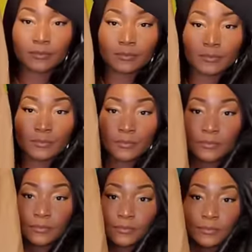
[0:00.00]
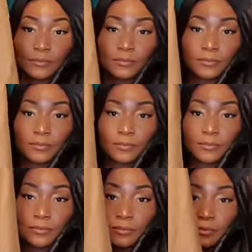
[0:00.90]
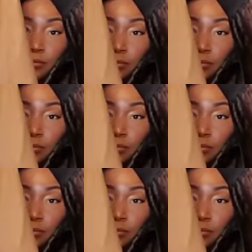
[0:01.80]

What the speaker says: Nobody speaks.